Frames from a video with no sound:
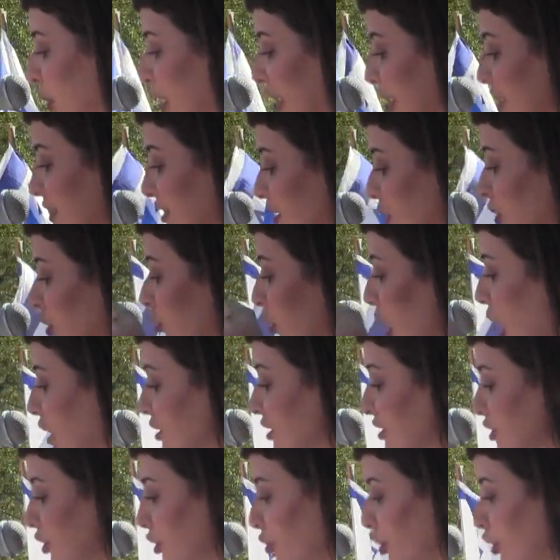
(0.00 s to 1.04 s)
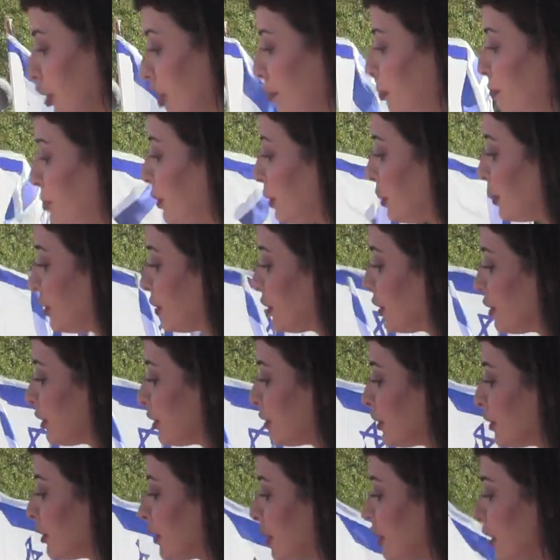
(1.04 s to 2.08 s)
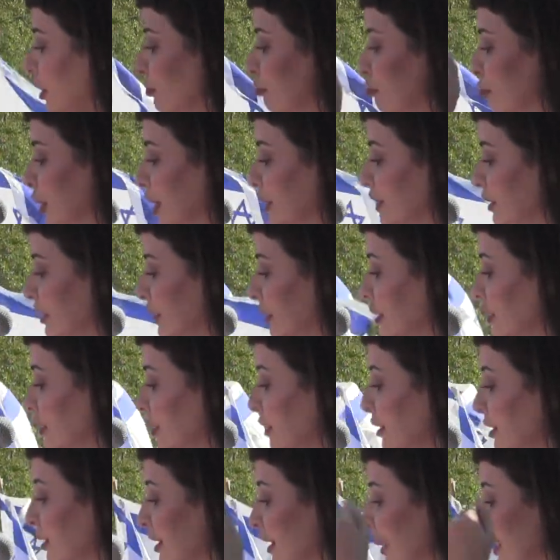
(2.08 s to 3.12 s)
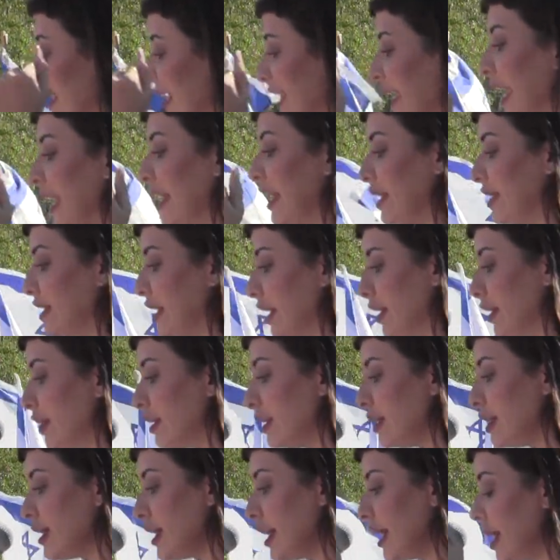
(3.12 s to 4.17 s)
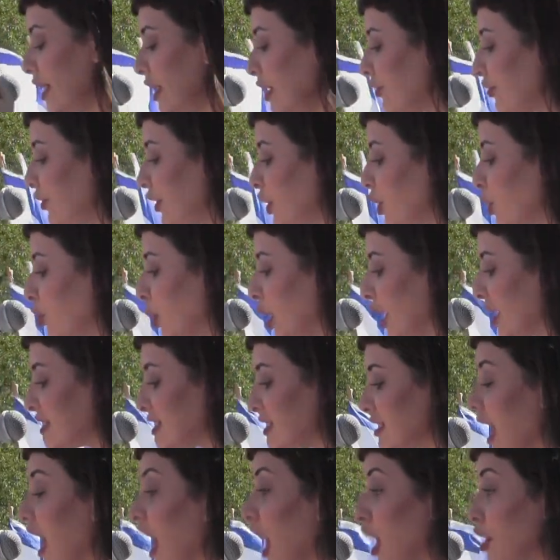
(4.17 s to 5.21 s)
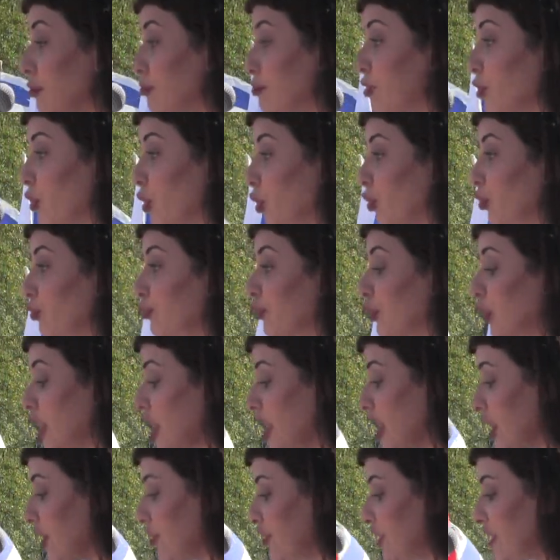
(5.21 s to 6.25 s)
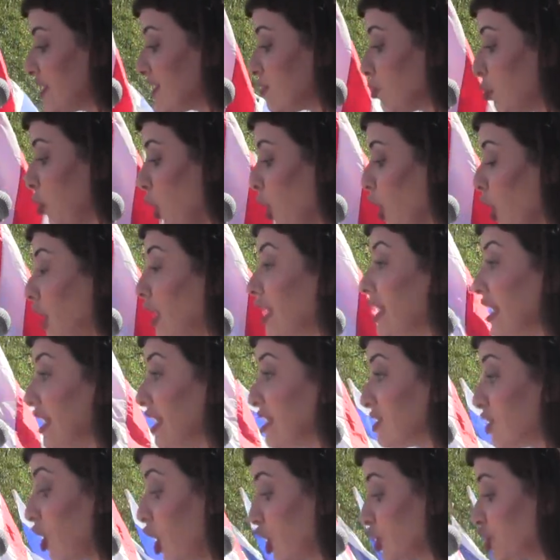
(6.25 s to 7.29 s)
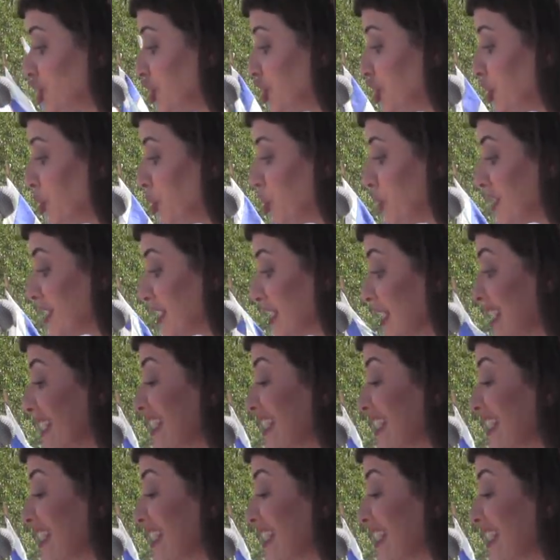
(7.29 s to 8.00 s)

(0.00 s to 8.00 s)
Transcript: weeks across Europe, Britain, Canada, and in the US are proof this war is on Jews,